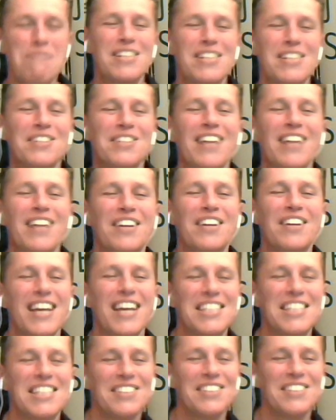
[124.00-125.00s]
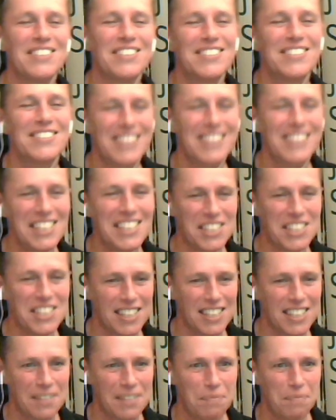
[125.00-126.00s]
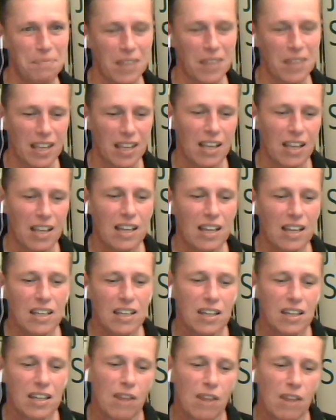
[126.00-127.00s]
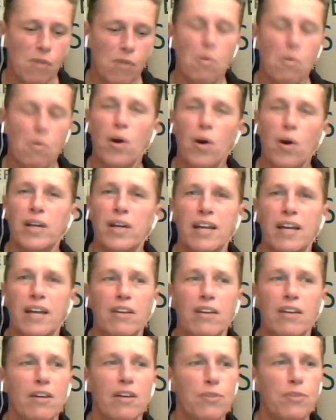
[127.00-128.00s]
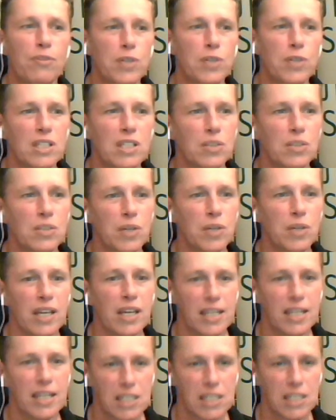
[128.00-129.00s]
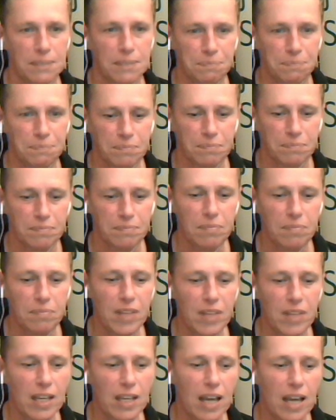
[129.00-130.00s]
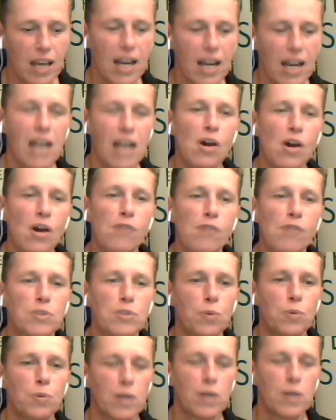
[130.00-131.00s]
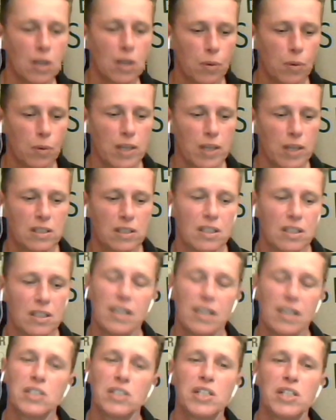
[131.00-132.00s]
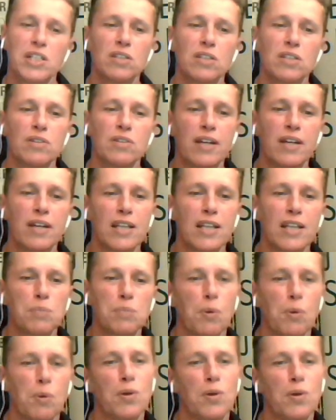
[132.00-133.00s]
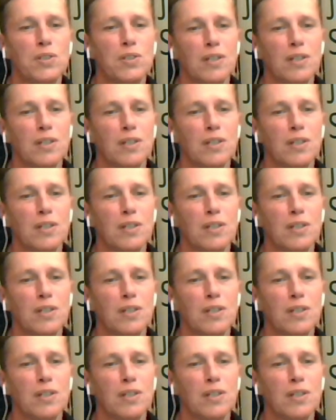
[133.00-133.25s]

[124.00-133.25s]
physical educational teacher for more than 32 years, and I love to work with children and sports.